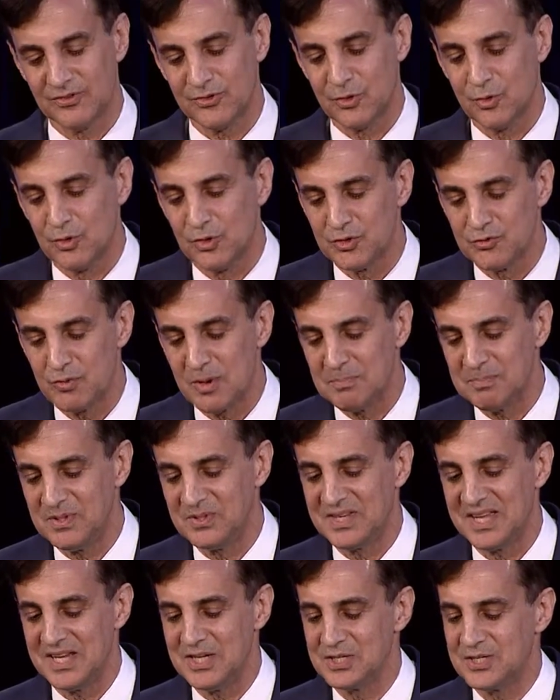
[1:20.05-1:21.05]
school's
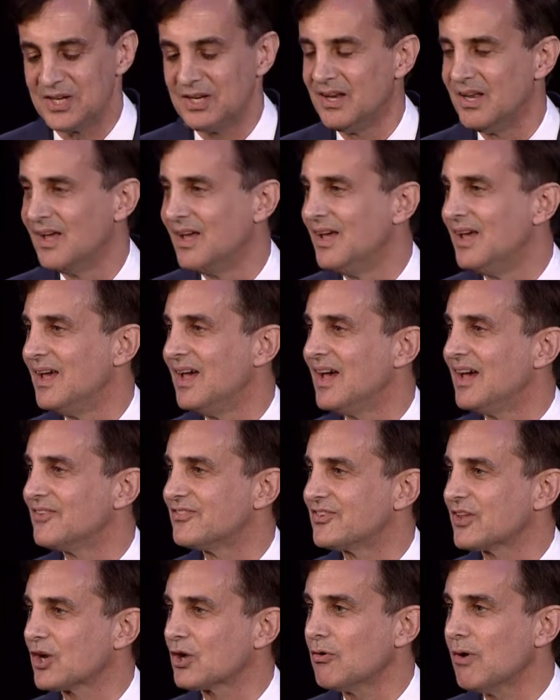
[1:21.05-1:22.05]
reputation
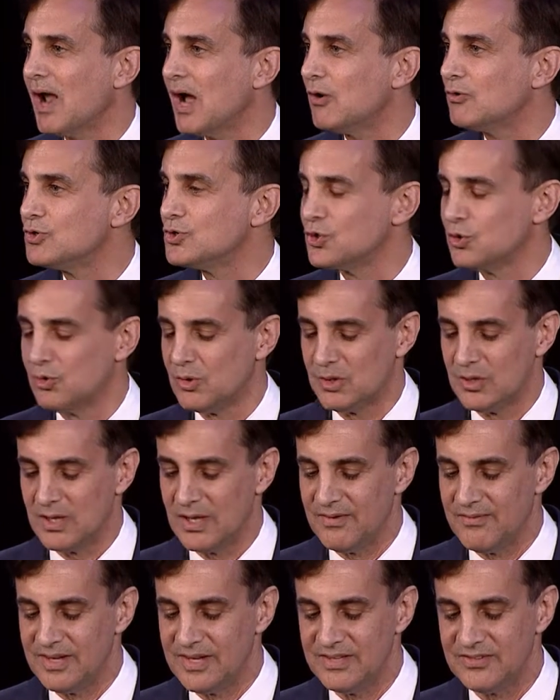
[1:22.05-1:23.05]
as the crown jewel
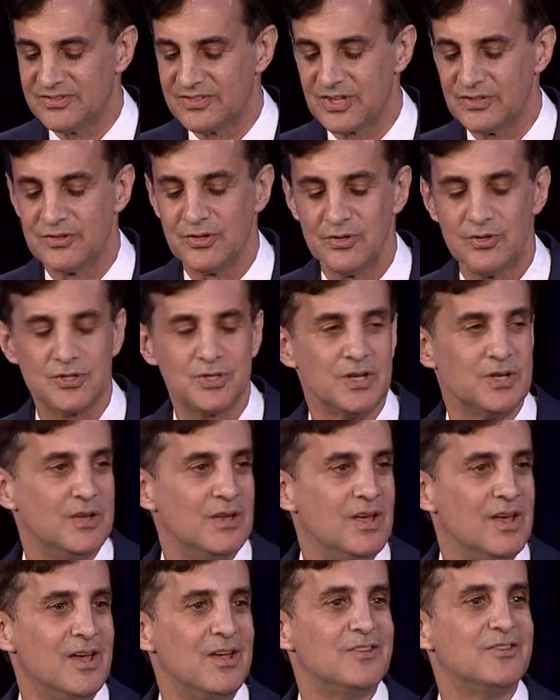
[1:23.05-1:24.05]
of an institution
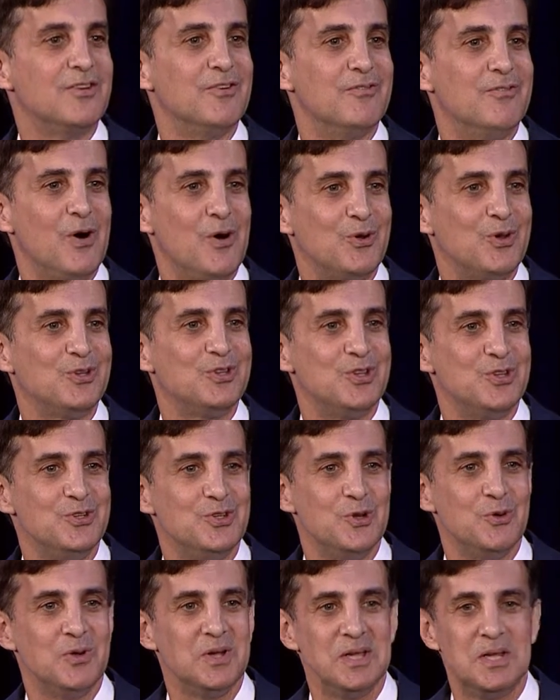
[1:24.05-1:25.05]
devoted to
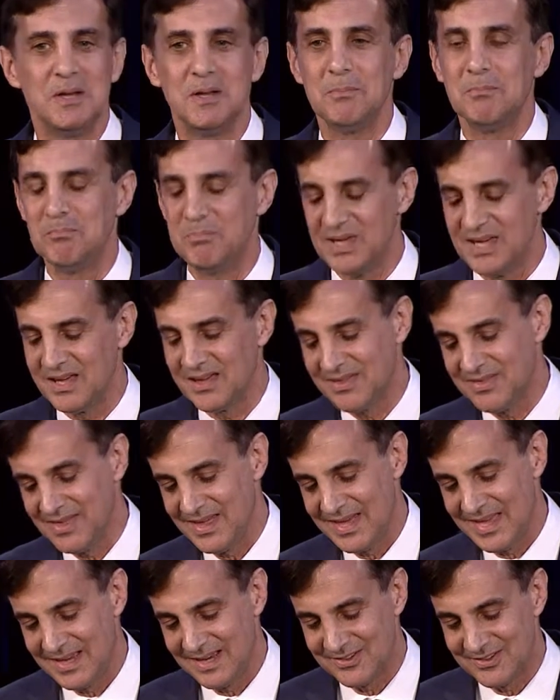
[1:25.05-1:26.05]
doing big
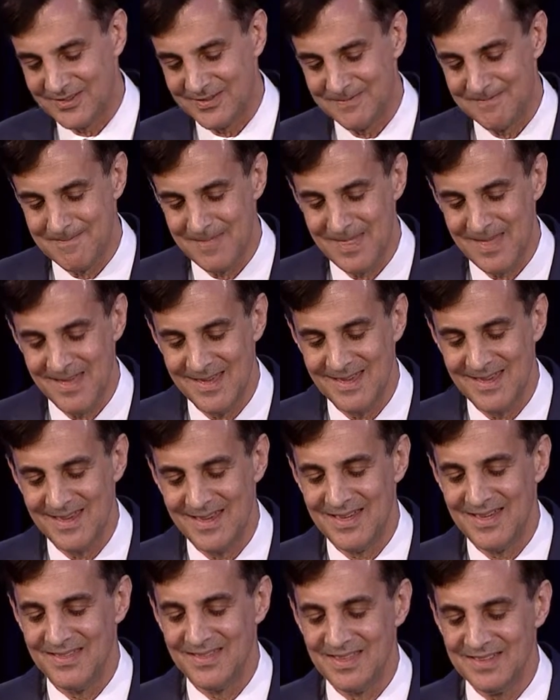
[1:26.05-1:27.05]
things.
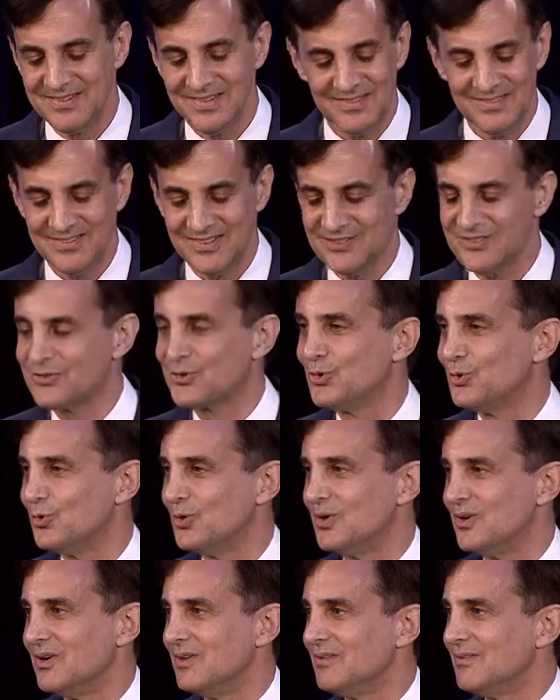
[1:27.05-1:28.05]
This is the
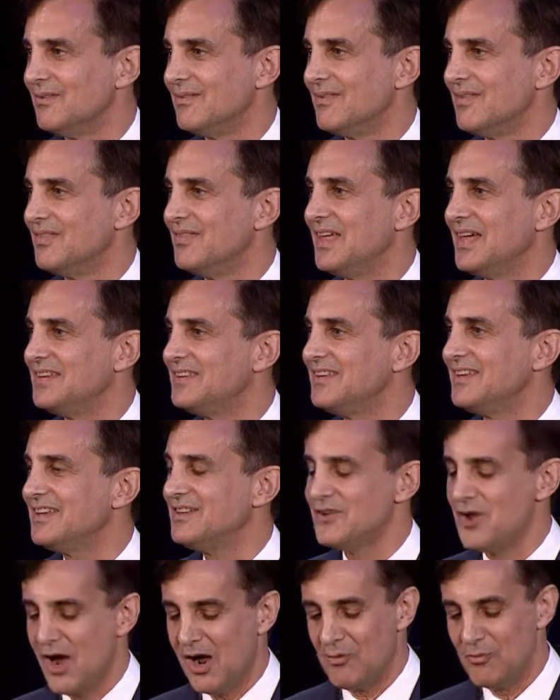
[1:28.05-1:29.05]
school that did
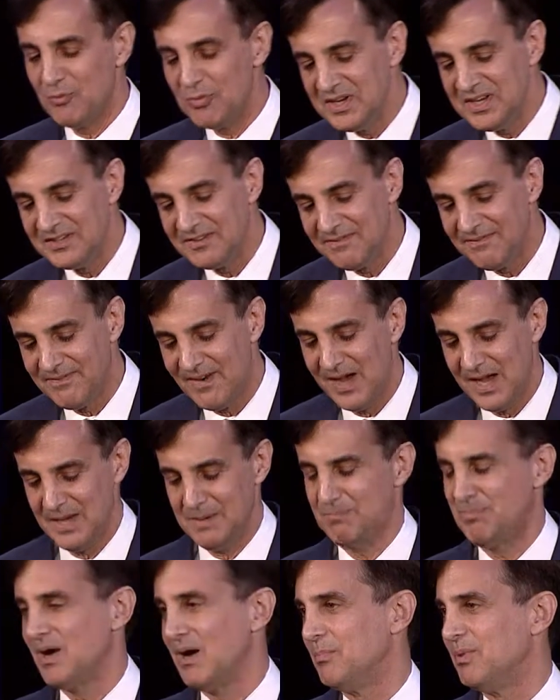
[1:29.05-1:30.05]
not
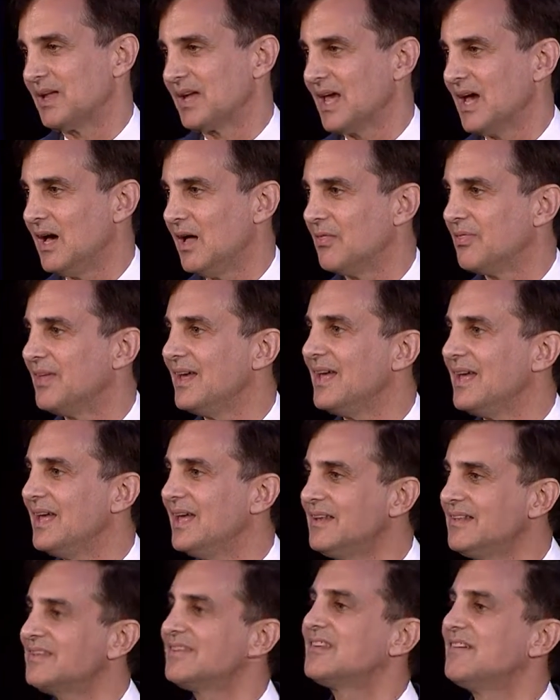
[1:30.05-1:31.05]
redefine public health.
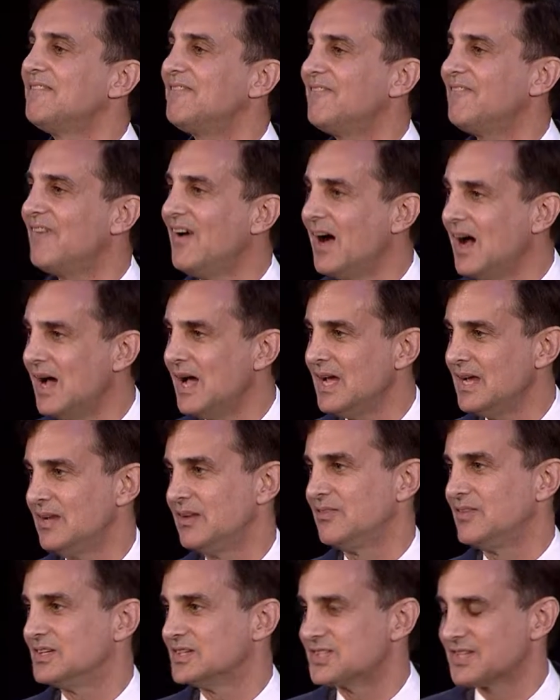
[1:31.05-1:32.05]
It
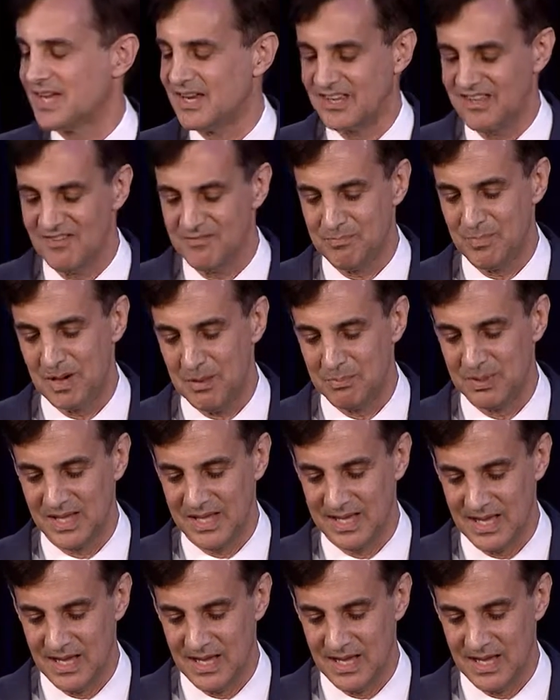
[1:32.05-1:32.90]
defined the study of public